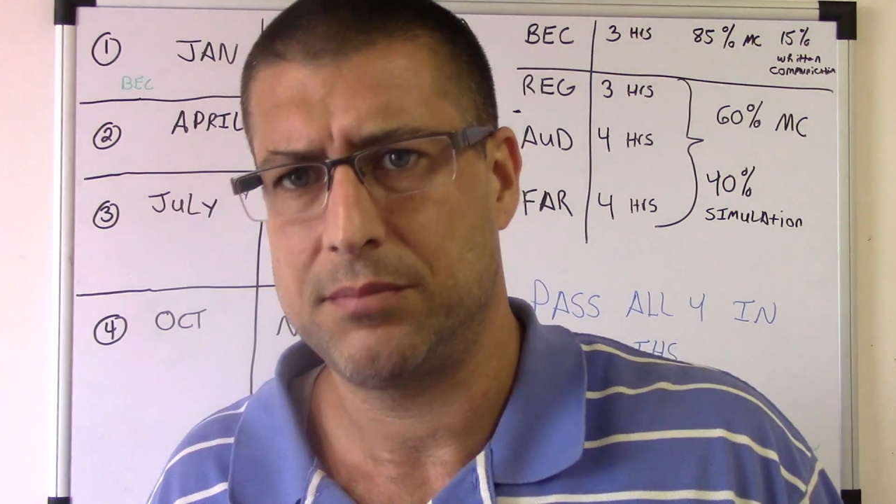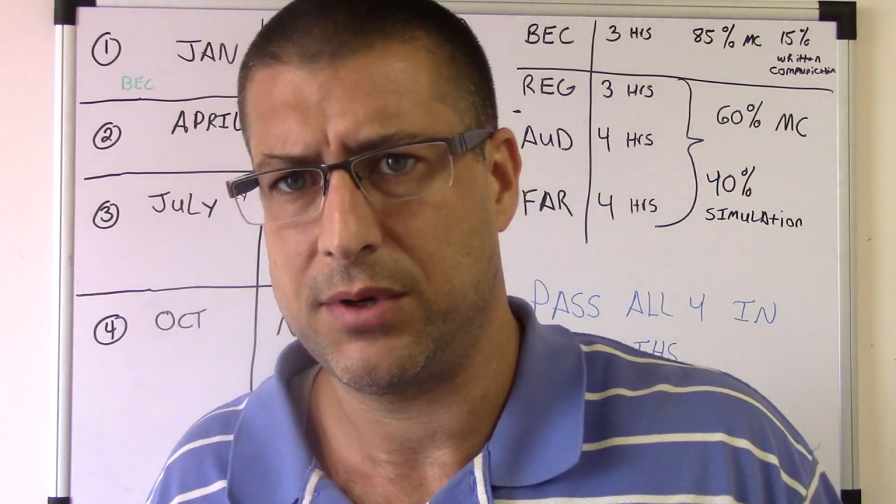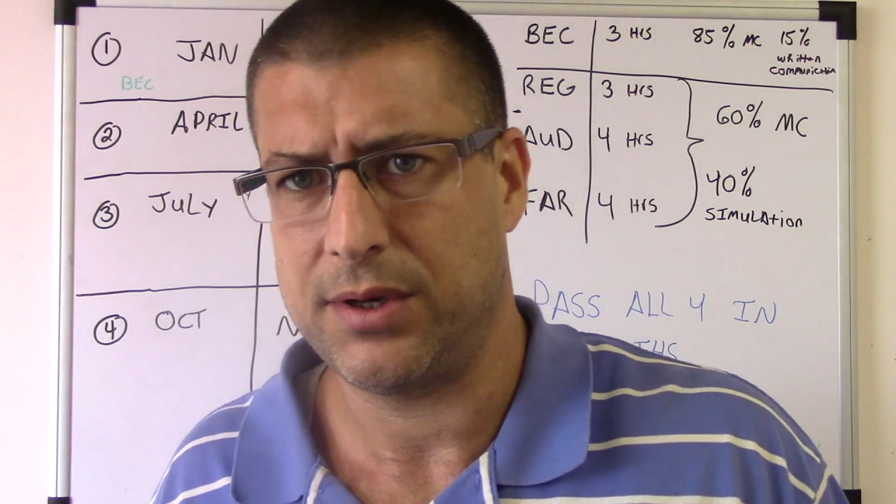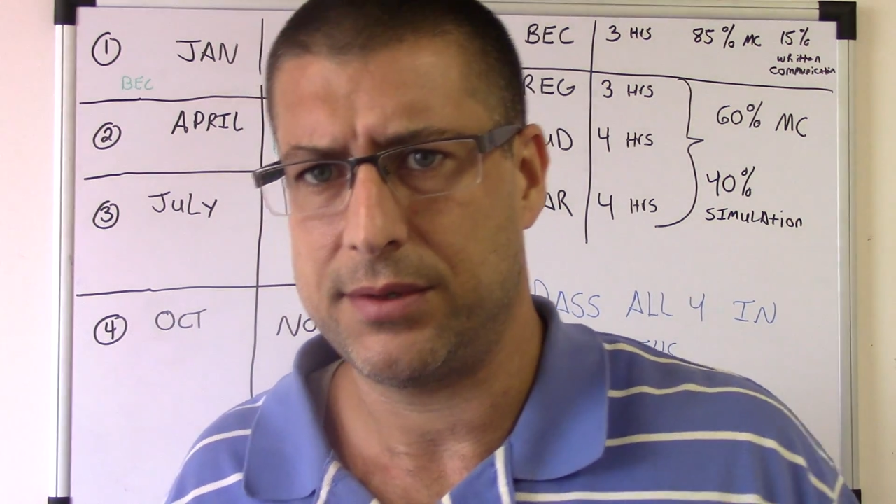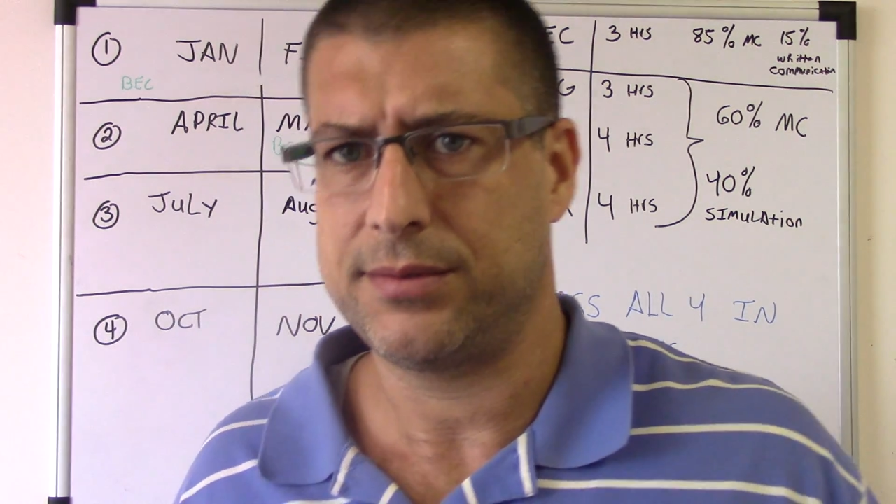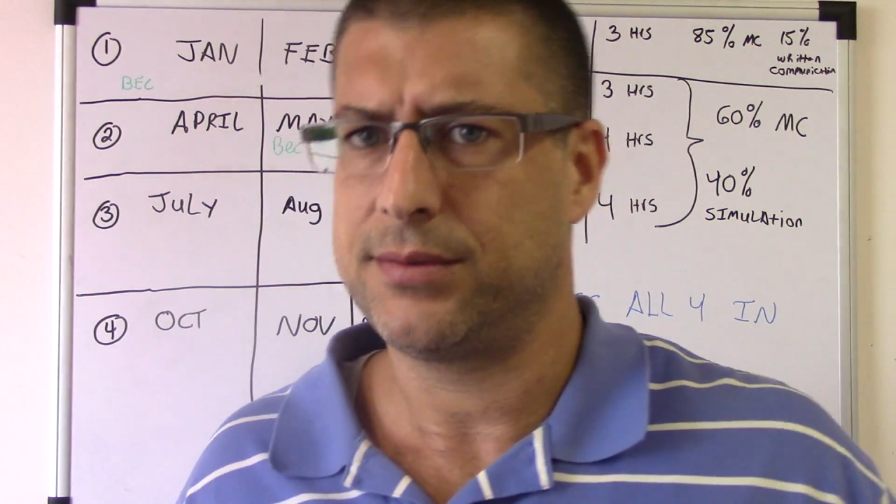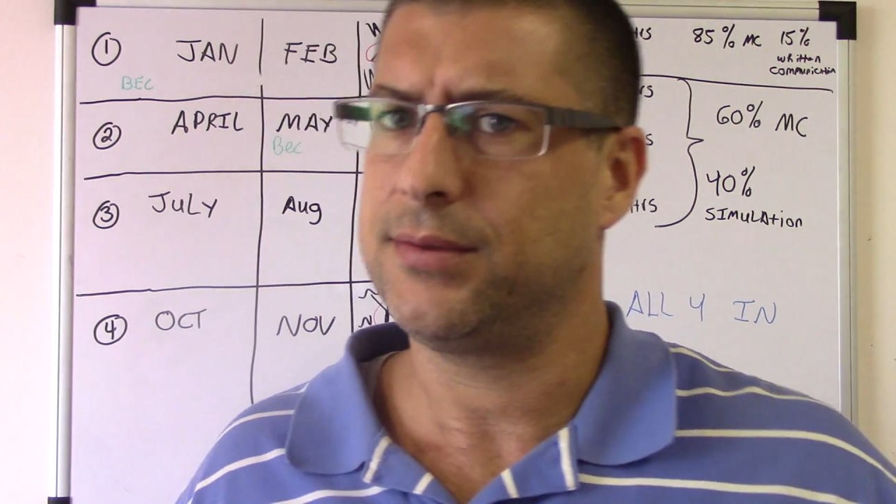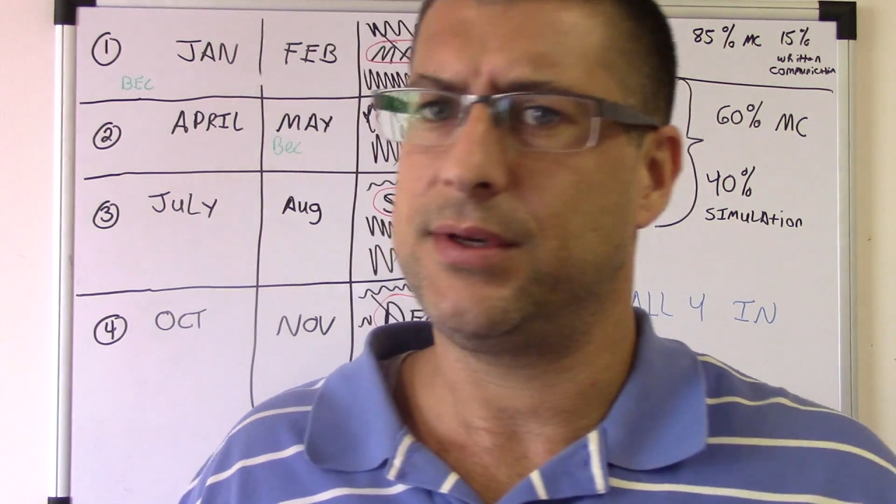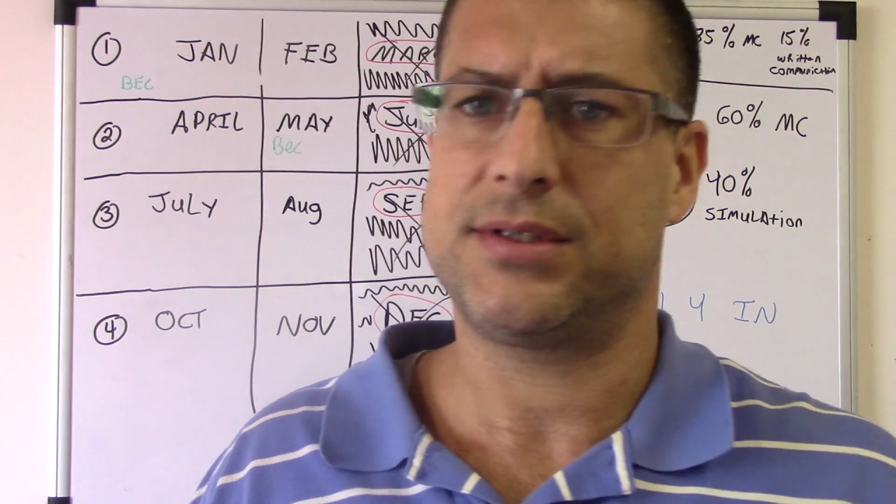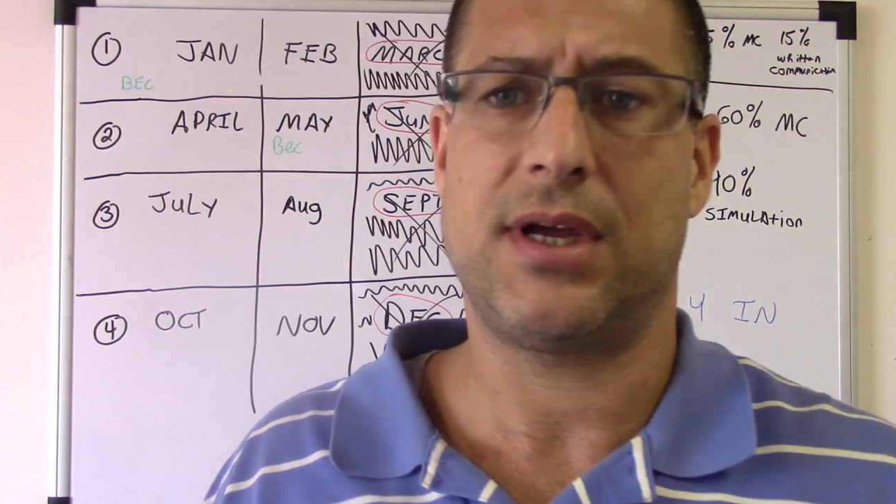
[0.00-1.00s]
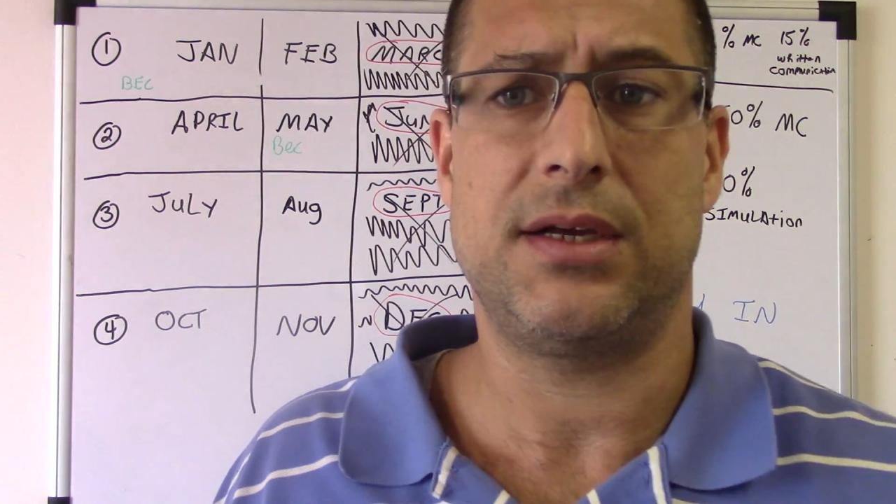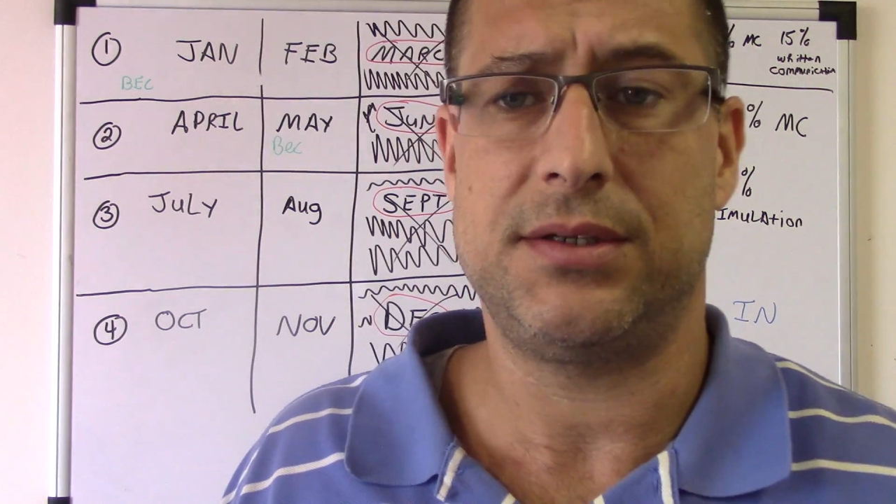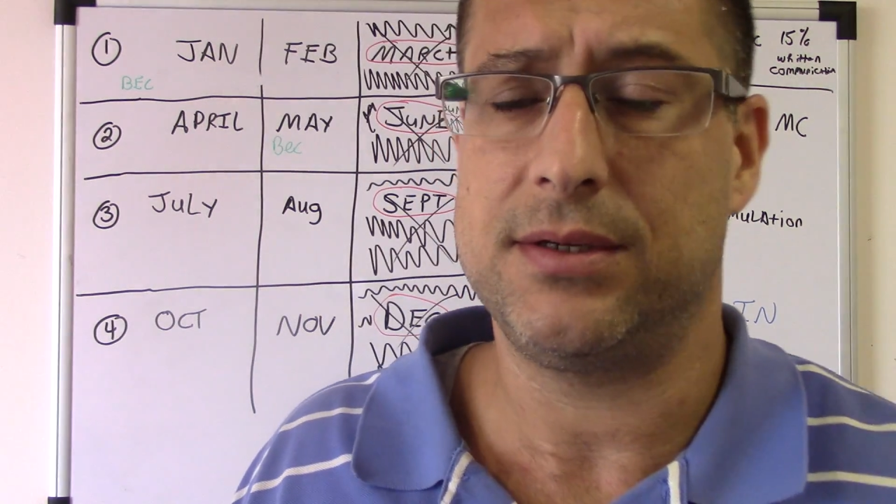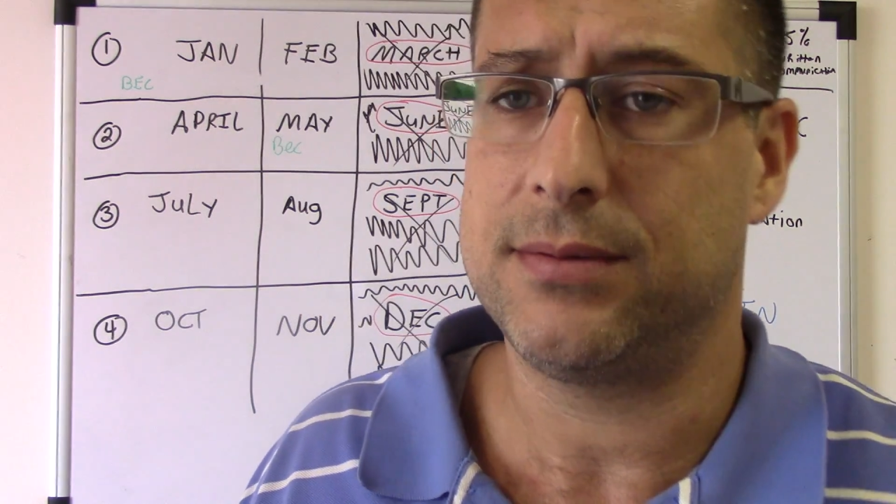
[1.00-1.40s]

But you just gotta deal